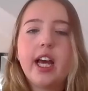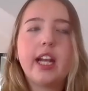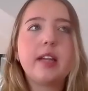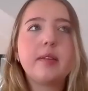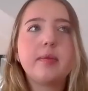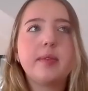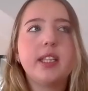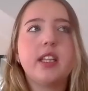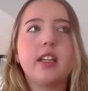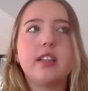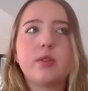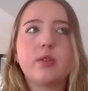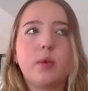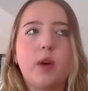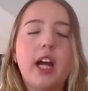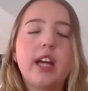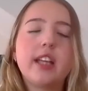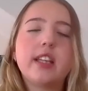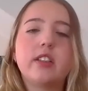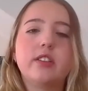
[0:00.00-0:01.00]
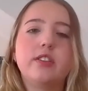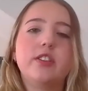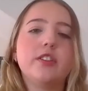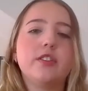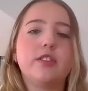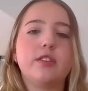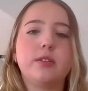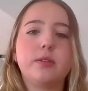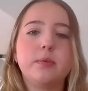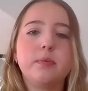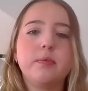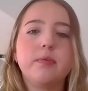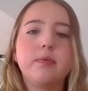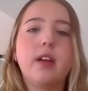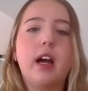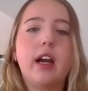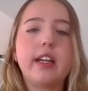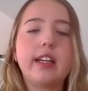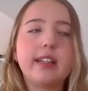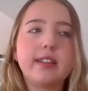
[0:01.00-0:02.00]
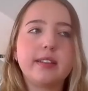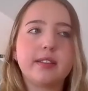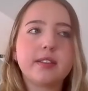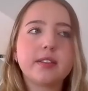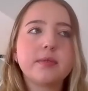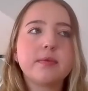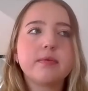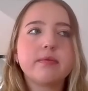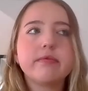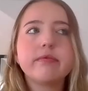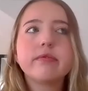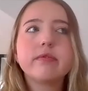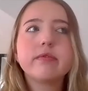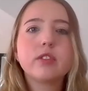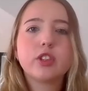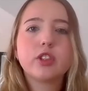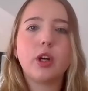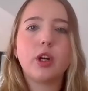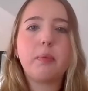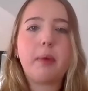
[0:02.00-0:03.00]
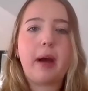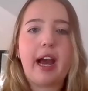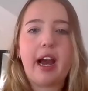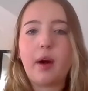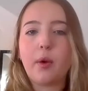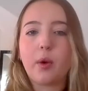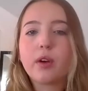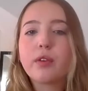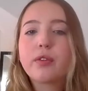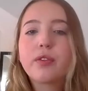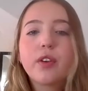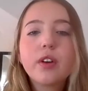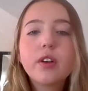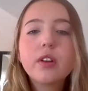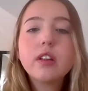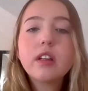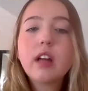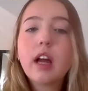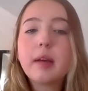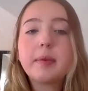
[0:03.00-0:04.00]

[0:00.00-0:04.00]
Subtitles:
And I mean that's why they're just I guess so powerful.